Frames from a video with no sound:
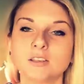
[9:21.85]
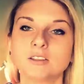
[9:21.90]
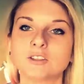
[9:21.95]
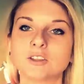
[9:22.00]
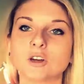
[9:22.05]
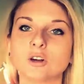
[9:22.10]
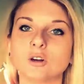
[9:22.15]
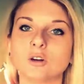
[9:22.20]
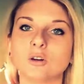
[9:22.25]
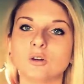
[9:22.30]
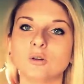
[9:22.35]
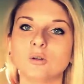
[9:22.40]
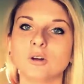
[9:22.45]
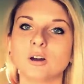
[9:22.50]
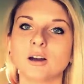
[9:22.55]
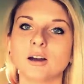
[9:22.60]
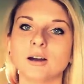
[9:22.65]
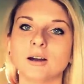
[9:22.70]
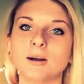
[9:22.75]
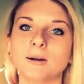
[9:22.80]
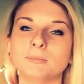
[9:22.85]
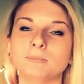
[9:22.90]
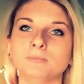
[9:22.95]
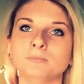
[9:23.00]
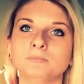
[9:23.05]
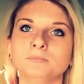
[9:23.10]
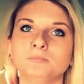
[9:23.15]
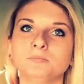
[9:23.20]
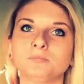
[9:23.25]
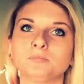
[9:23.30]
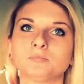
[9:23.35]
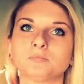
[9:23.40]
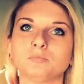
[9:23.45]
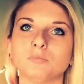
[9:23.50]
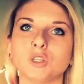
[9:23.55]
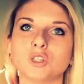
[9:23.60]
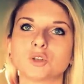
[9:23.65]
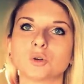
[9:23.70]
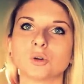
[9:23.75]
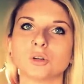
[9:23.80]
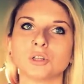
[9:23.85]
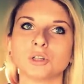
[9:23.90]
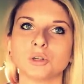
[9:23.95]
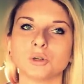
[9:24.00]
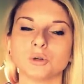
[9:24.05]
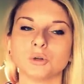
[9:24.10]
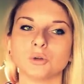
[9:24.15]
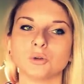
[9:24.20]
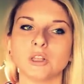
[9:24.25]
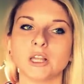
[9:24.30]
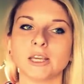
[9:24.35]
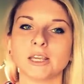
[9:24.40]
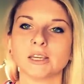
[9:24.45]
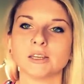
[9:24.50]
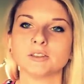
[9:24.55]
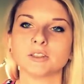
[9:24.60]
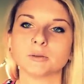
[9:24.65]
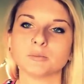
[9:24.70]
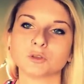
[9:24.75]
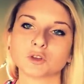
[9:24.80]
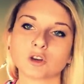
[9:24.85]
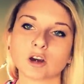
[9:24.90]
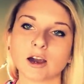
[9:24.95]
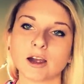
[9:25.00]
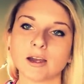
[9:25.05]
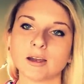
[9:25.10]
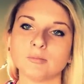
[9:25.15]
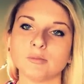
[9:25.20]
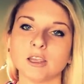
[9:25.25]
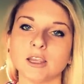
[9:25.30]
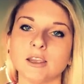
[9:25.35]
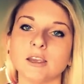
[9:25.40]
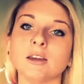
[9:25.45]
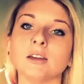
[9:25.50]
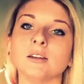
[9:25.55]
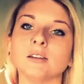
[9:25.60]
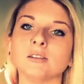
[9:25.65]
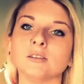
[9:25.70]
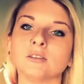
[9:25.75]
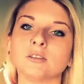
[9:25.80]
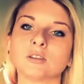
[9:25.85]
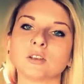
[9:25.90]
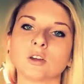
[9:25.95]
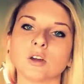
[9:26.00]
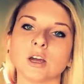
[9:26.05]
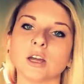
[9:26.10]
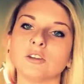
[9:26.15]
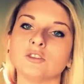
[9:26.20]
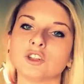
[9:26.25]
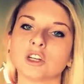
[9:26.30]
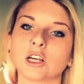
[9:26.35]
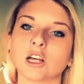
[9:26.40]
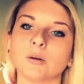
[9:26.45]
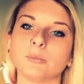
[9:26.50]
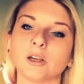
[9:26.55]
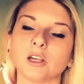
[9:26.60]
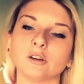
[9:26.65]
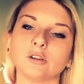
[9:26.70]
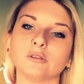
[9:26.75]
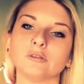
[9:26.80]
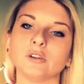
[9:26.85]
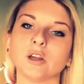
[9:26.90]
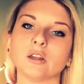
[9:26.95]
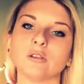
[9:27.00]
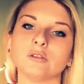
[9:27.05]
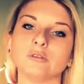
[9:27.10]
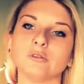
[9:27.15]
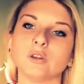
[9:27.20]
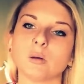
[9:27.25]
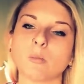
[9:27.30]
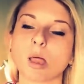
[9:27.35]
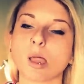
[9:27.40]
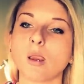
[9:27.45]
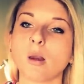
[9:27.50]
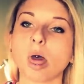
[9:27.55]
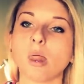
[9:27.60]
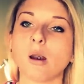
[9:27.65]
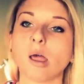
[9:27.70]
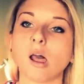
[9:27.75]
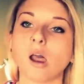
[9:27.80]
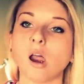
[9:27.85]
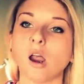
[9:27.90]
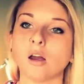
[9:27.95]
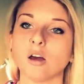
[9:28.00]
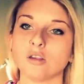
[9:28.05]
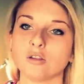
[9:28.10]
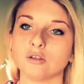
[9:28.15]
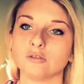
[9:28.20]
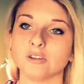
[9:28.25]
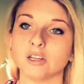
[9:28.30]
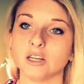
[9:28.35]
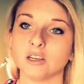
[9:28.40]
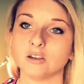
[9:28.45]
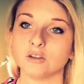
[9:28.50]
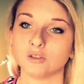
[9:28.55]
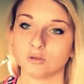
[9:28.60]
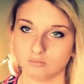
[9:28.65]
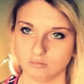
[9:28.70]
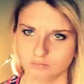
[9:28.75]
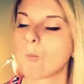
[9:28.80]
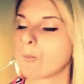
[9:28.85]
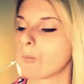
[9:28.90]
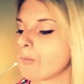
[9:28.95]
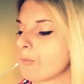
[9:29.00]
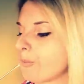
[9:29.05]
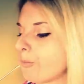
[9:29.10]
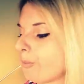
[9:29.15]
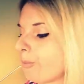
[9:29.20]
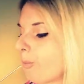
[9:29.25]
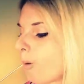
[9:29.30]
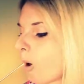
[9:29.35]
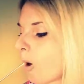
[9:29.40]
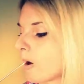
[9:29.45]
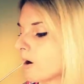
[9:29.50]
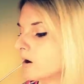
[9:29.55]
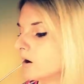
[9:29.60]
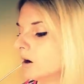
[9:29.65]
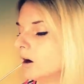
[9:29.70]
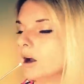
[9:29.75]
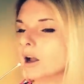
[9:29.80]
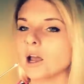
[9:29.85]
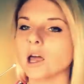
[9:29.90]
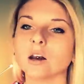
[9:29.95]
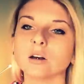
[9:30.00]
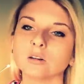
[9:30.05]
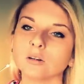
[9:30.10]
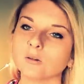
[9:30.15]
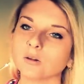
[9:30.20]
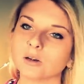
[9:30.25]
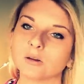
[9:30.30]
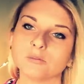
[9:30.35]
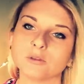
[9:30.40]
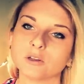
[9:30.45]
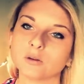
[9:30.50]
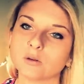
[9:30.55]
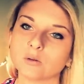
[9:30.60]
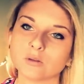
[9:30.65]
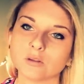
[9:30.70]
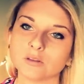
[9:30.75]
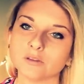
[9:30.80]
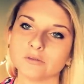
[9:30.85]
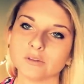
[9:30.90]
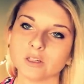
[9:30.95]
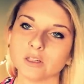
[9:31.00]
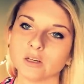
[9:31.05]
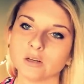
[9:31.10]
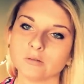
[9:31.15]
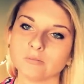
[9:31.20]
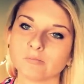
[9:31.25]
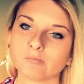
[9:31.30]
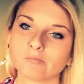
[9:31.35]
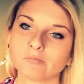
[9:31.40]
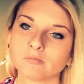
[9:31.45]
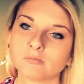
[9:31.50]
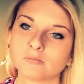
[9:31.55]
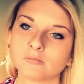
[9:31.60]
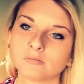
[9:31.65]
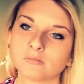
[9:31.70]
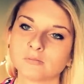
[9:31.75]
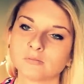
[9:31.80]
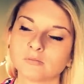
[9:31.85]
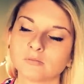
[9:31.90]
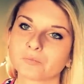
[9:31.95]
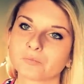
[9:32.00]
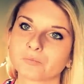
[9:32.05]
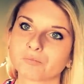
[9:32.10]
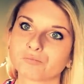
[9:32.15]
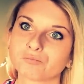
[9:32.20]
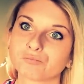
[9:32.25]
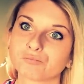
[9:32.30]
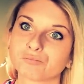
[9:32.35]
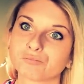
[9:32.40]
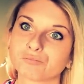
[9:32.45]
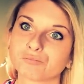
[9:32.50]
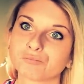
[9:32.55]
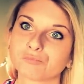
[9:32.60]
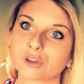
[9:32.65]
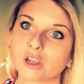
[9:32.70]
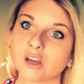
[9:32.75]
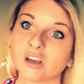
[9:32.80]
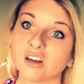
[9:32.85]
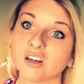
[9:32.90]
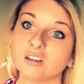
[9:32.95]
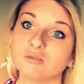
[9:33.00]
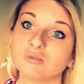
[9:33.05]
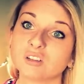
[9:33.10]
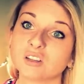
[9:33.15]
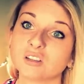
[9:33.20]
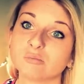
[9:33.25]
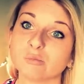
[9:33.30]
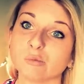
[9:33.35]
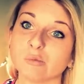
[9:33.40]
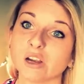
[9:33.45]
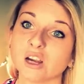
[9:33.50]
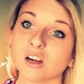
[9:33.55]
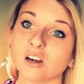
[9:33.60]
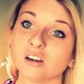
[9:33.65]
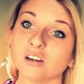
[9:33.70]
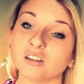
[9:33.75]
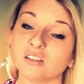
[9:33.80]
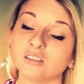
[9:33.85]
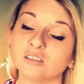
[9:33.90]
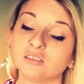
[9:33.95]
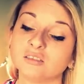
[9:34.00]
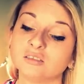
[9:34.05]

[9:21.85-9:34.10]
So be sure to like and subscribe, and go ahead and check out my other videos. I don't know what I'm doing with this video. I didn't really prepare.